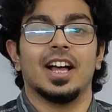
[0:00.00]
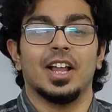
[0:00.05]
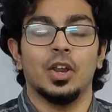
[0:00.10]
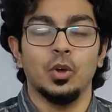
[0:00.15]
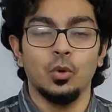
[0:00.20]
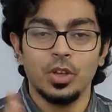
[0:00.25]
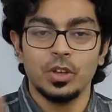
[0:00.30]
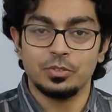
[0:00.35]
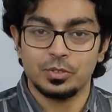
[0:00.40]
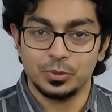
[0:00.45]

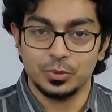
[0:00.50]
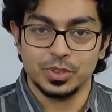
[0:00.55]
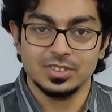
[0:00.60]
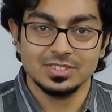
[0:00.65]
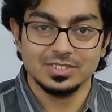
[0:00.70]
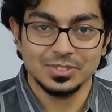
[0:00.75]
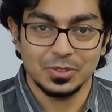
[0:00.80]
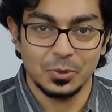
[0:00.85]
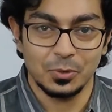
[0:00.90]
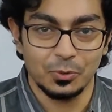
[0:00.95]
Hello everyone,
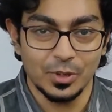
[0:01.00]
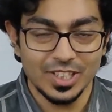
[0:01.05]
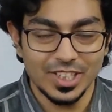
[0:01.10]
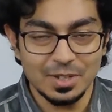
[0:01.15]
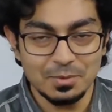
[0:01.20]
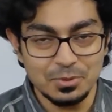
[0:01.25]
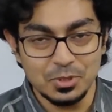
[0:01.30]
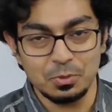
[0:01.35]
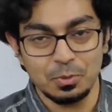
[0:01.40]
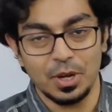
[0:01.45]

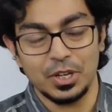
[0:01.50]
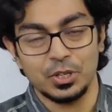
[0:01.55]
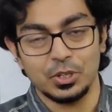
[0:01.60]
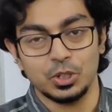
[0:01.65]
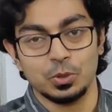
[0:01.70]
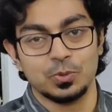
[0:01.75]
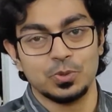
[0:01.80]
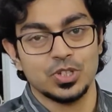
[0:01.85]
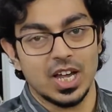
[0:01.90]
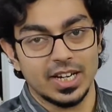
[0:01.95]
welcome to my
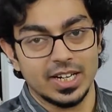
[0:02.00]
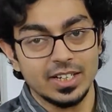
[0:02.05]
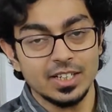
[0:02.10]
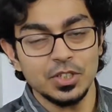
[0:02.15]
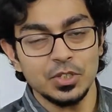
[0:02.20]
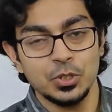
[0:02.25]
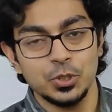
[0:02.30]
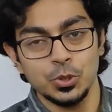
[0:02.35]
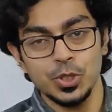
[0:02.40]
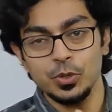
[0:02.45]
YouTube
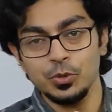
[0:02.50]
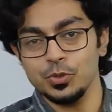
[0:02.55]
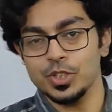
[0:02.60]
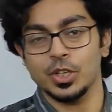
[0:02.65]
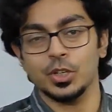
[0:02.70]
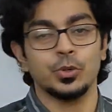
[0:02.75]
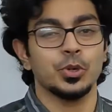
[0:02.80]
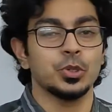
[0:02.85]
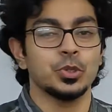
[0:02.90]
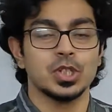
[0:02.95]
channel. Today we
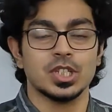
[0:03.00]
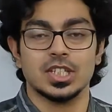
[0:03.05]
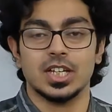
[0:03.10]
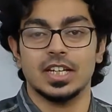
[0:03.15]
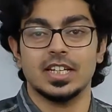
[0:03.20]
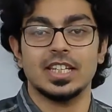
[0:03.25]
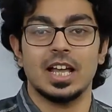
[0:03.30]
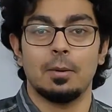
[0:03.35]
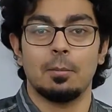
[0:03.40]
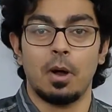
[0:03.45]
are going to
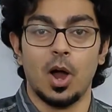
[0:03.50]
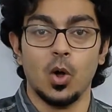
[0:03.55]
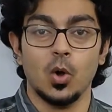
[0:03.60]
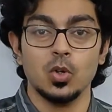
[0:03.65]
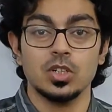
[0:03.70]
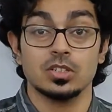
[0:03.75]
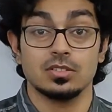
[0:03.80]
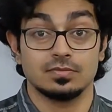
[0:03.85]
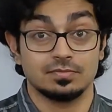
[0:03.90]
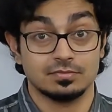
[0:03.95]
study
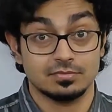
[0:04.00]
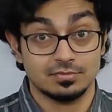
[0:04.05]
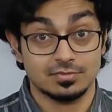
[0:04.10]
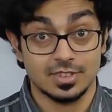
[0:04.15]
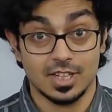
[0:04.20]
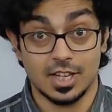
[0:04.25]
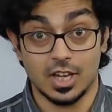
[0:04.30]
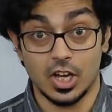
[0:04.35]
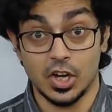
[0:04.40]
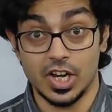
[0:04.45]
about
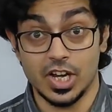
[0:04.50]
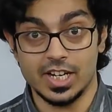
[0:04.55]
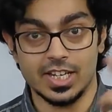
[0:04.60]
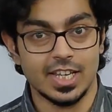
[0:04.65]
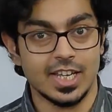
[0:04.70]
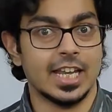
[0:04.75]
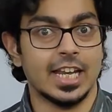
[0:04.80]
current